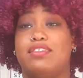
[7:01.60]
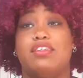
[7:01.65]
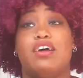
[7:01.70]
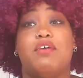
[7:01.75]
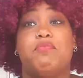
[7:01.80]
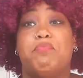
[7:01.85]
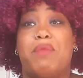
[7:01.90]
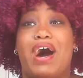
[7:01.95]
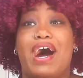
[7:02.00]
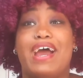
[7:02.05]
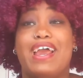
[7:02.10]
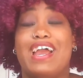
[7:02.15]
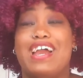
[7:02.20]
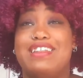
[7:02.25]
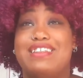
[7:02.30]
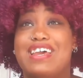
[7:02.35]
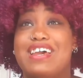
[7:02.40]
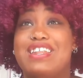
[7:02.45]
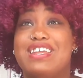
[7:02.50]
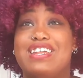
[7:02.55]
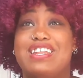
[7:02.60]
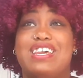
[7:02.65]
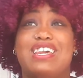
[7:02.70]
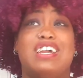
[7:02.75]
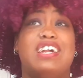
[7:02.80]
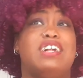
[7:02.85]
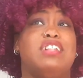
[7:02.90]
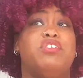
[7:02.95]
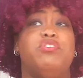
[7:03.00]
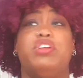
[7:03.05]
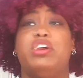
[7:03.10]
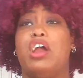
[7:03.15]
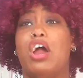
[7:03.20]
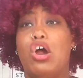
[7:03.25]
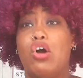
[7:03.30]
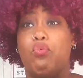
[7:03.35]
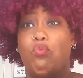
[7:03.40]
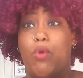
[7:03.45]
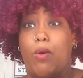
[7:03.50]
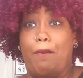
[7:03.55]
of bi identity, including
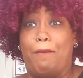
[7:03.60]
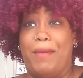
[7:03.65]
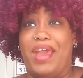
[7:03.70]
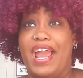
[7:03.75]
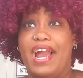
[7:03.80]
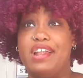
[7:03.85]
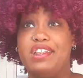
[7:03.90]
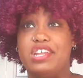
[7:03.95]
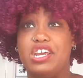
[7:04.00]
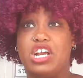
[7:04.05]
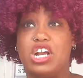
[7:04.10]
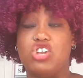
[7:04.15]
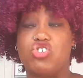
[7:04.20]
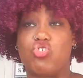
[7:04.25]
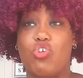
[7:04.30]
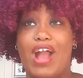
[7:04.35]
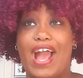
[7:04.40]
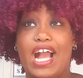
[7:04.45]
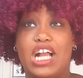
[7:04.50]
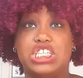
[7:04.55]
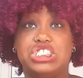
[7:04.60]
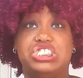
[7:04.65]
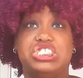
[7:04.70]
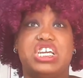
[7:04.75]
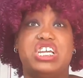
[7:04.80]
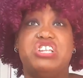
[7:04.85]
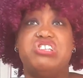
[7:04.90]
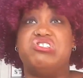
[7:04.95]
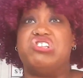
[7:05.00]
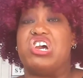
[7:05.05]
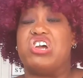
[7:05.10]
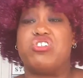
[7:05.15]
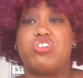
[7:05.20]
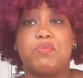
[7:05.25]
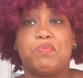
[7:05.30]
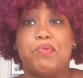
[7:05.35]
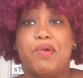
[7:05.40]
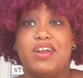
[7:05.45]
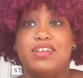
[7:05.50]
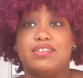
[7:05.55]
romantic attraction, gender
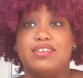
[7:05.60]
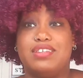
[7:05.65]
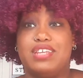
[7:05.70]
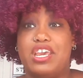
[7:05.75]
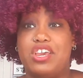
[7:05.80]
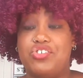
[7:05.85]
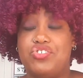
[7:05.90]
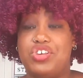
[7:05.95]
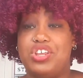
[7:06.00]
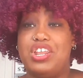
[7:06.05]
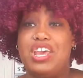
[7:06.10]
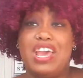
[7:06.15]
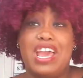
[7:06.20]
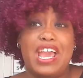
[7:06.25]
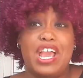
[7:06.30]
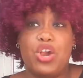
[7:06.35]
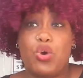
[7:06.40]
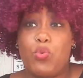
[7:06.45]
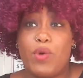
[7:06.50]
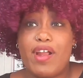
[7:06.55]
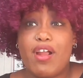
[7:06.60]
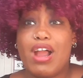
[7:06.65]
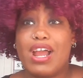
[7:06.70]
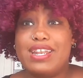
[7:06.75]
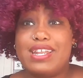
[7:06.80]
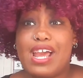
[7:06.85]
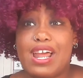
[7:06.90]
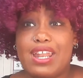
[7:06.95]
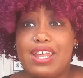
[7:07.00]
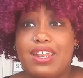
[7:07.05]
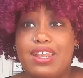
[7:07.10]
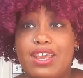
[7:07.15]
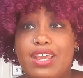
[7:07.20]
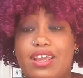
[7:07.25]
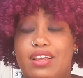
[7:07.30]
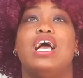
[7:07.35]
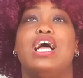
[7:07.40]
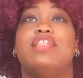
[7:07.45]
presentation, and queer identity.